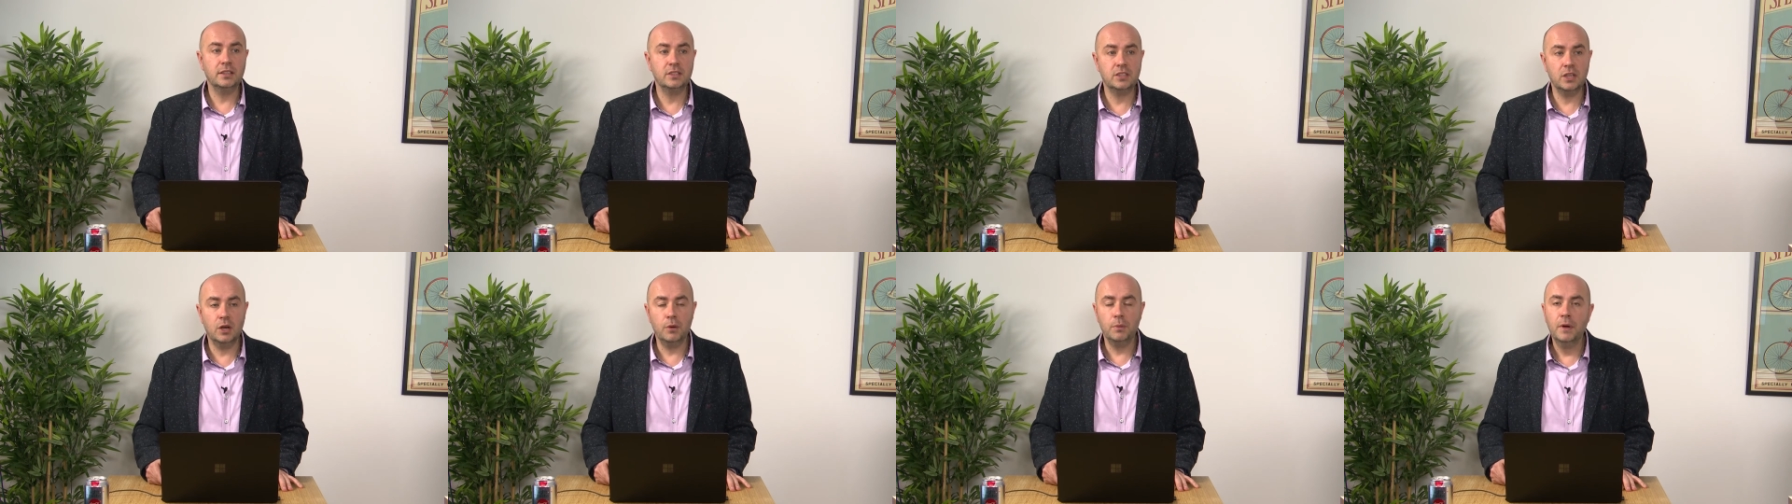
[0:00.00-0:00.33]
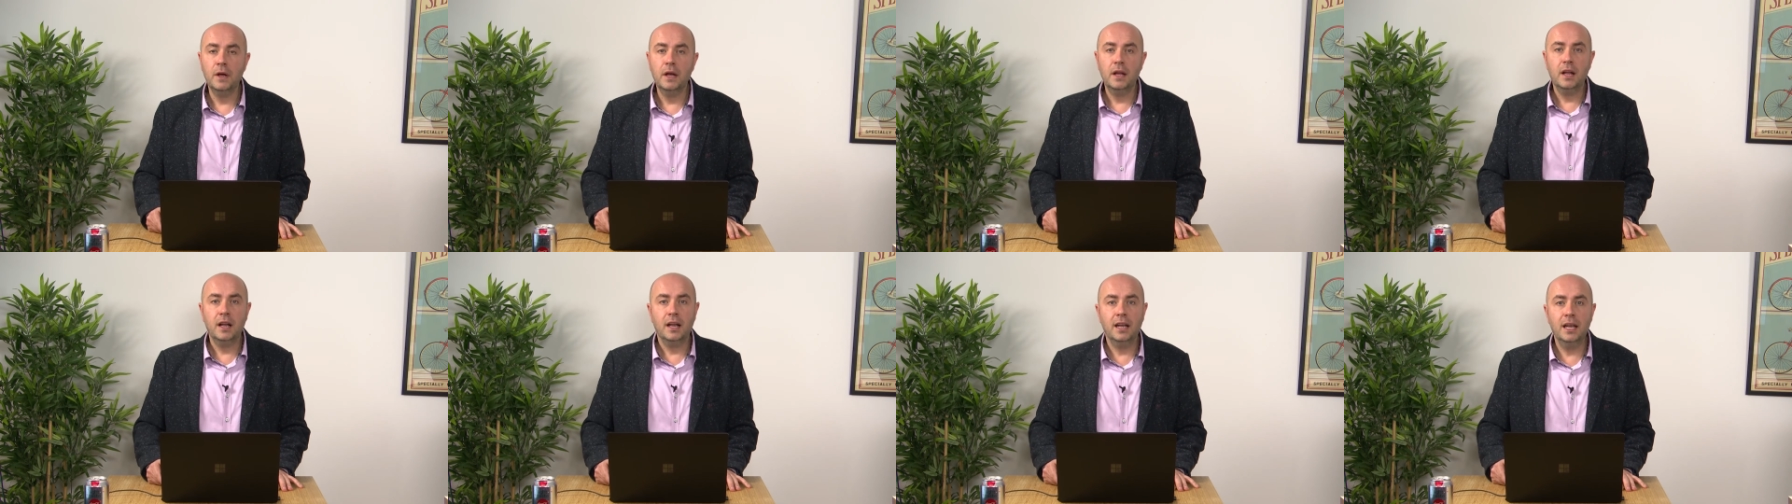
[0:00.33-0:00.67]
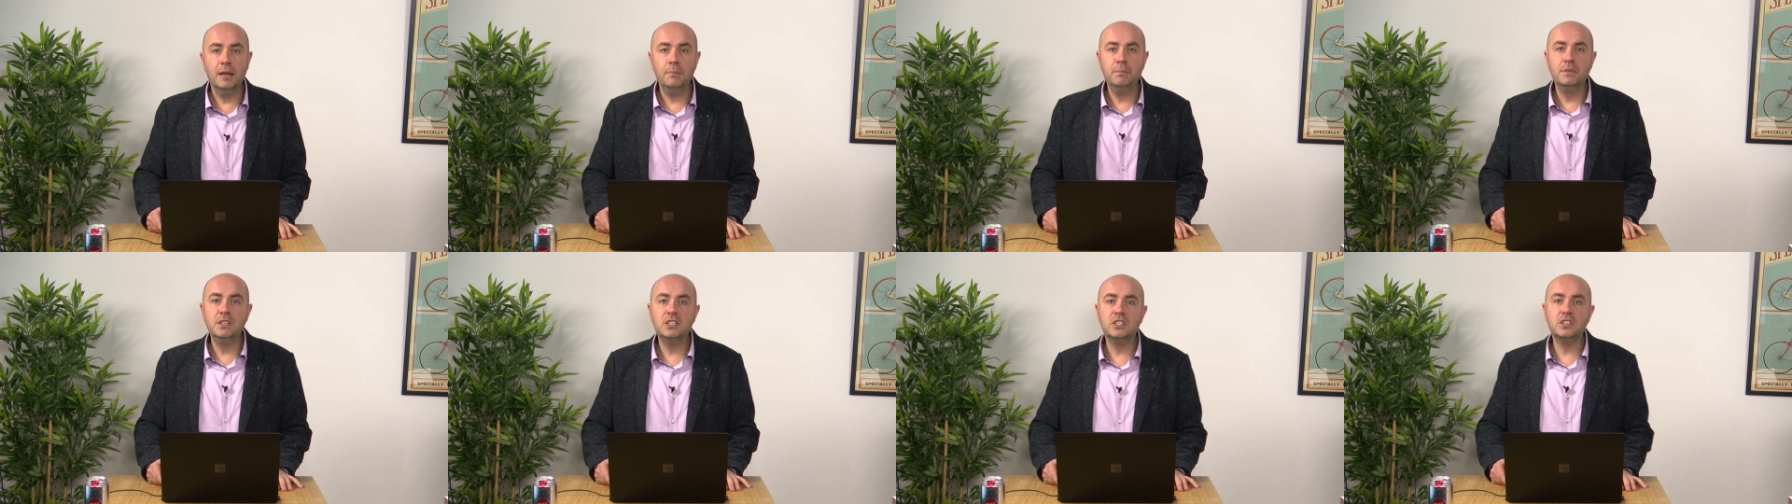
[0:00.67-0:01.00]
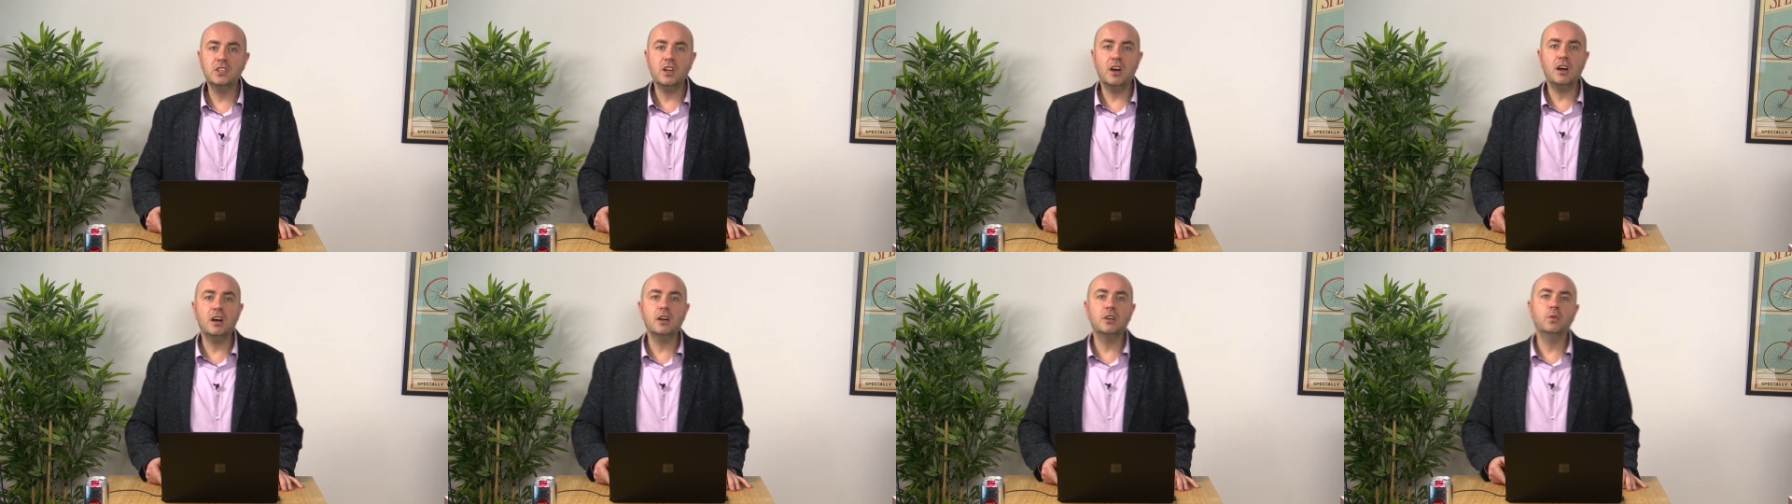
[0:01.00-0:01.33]
So let me
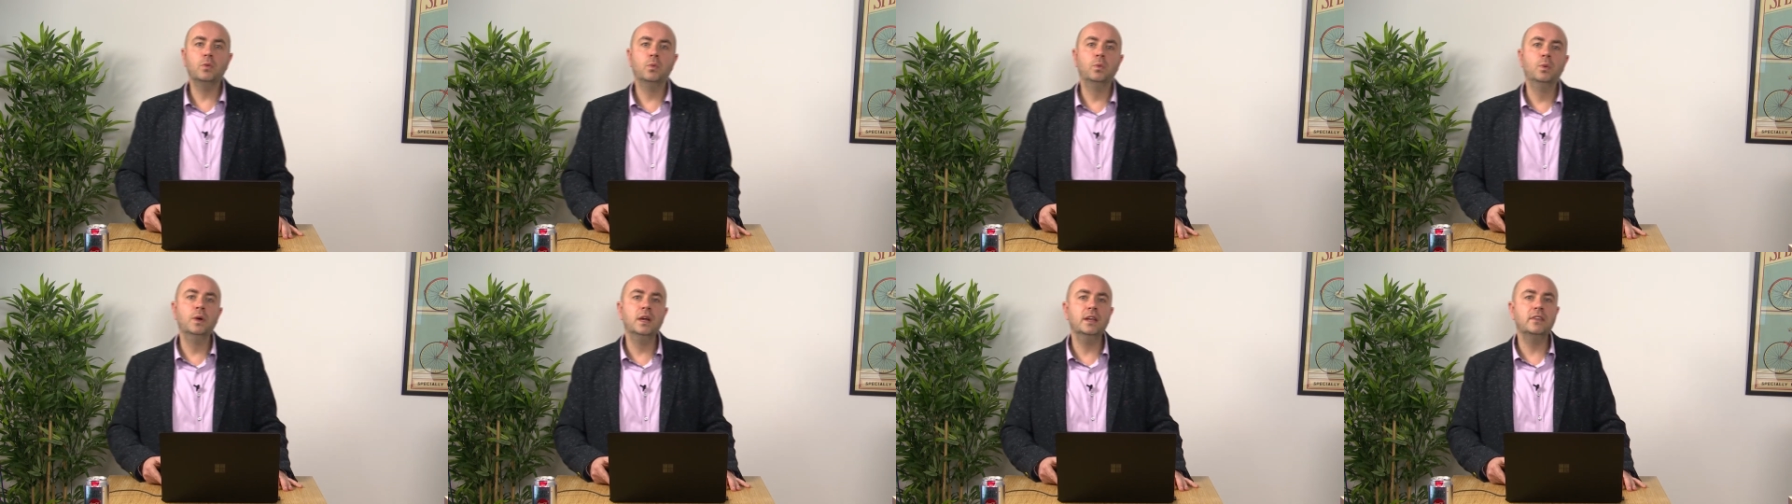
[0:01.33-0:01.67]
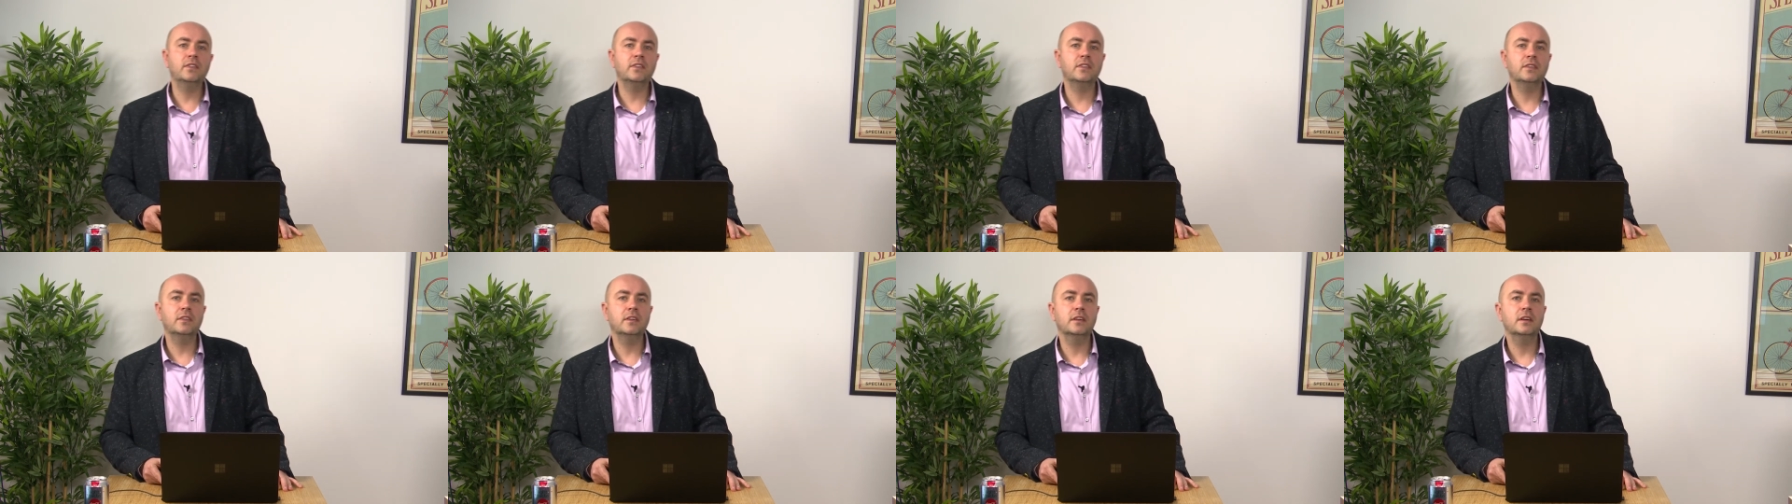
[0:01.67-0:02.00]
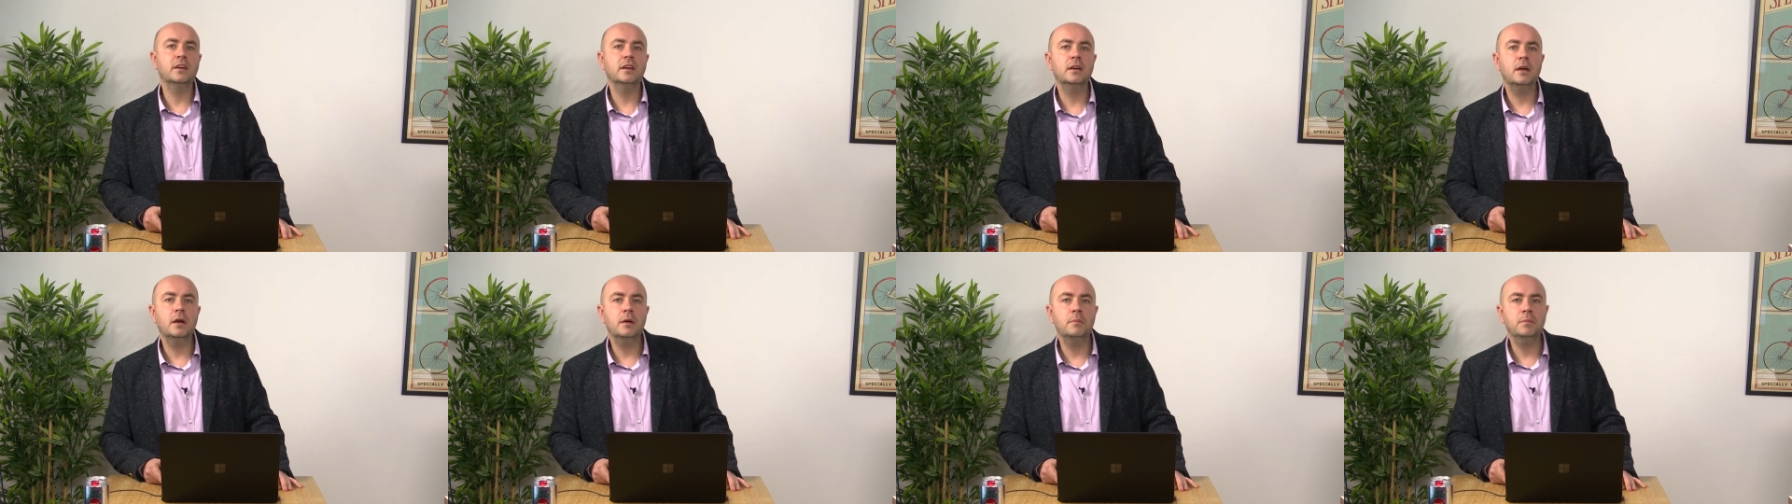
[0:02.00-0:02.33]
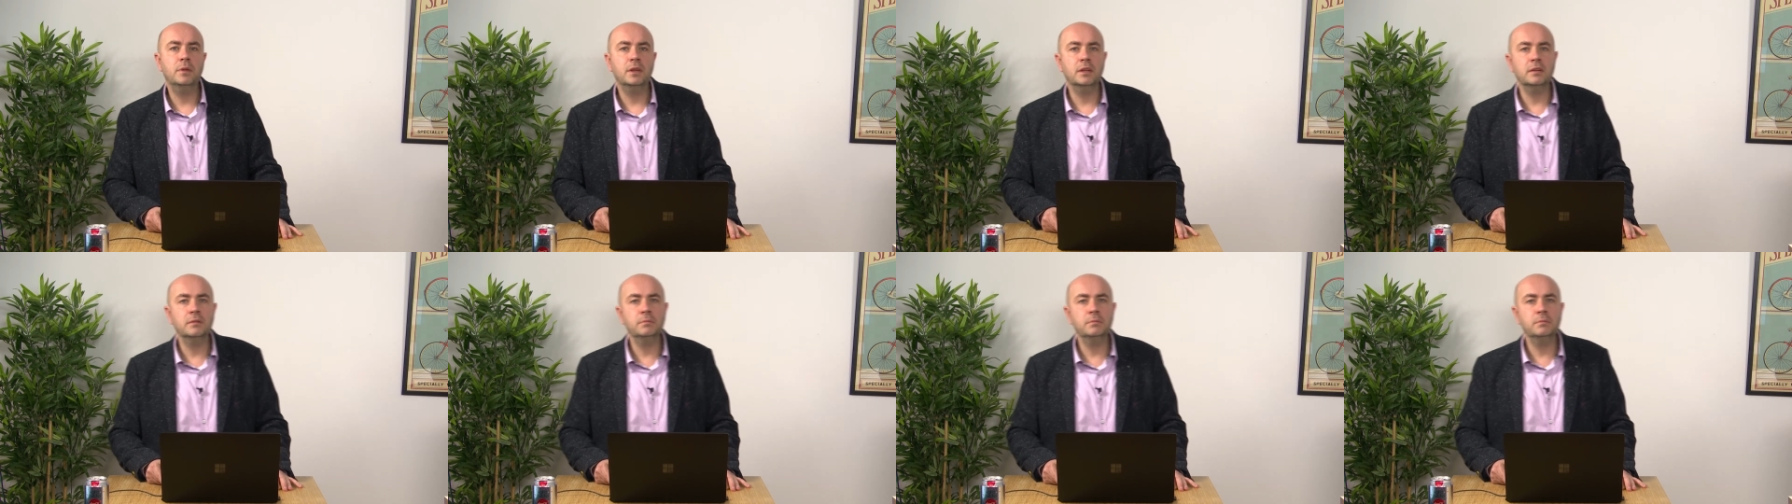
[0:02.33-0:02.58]
start with a